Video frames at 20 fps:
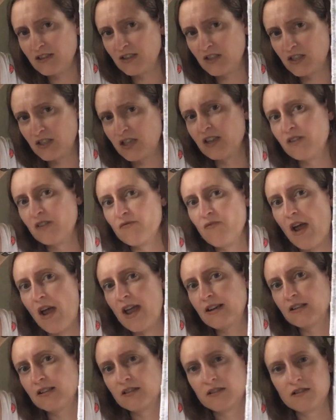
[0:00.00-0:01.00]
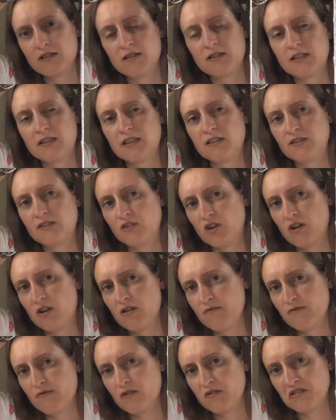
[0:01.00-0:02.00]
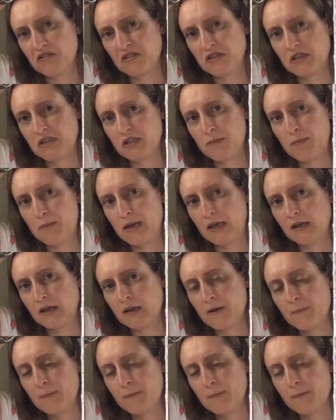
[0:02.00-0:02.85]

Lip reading: to the red that's in the chart rather than the pink.